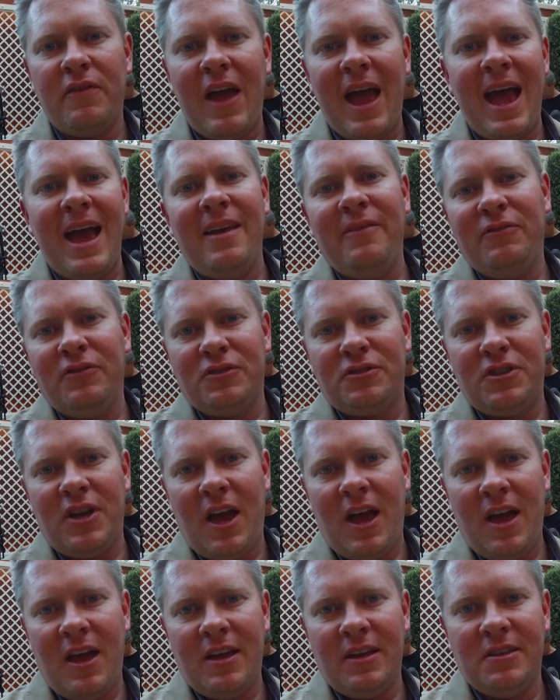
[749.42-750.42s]

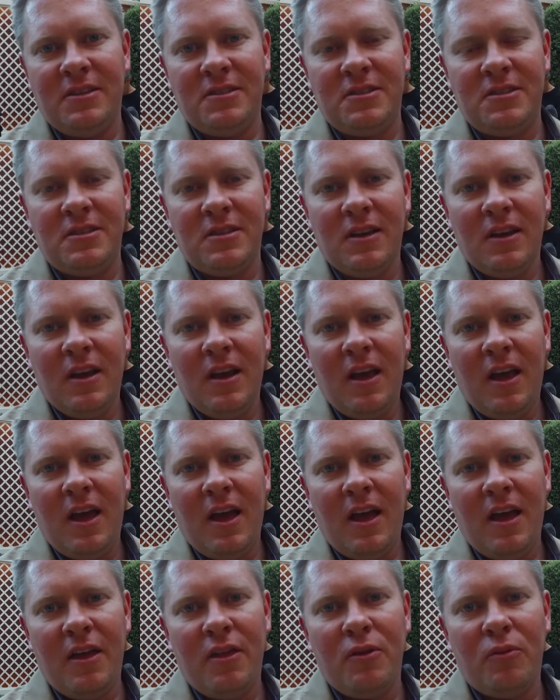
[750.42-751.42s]
advertised
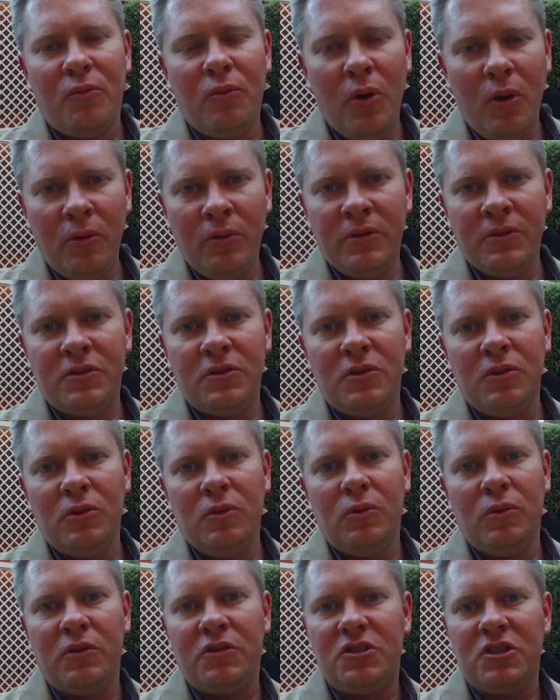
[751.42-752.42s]
the Ronin
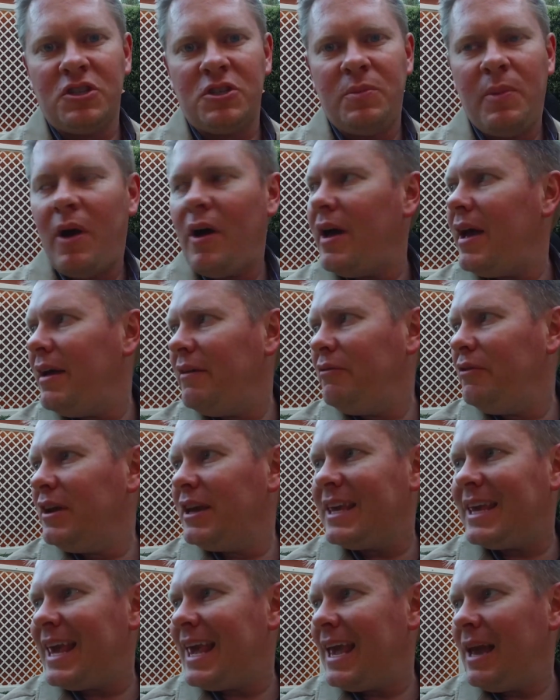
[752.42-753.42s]
2 with just about every
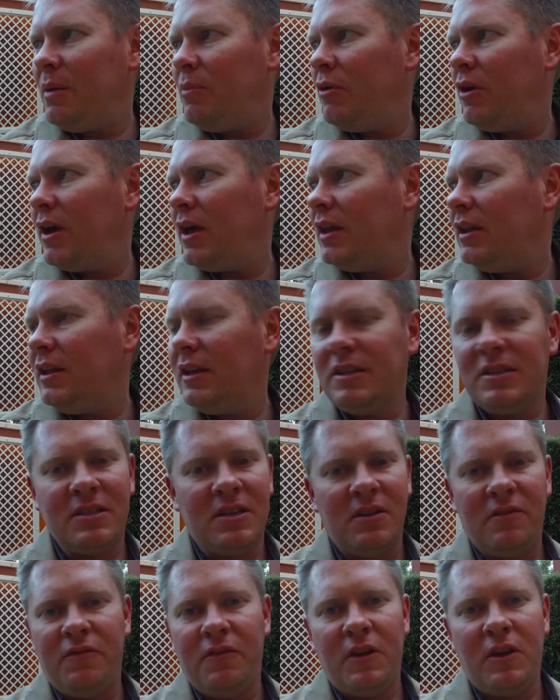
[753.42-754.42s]
camera and lens
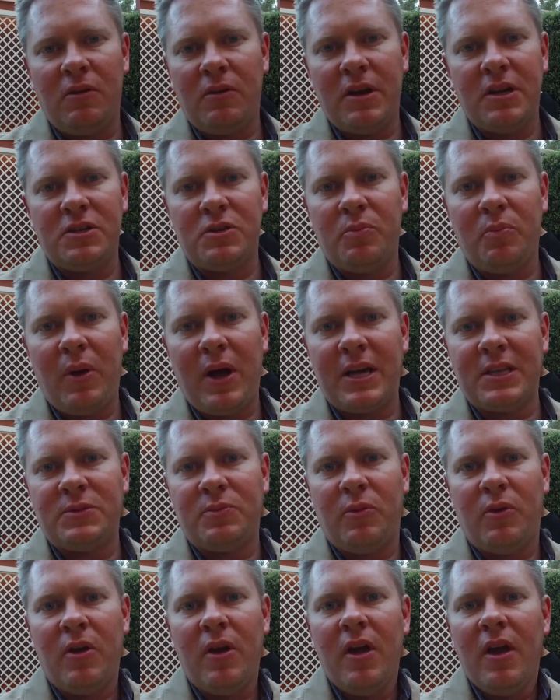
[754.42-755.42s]
configuration possible.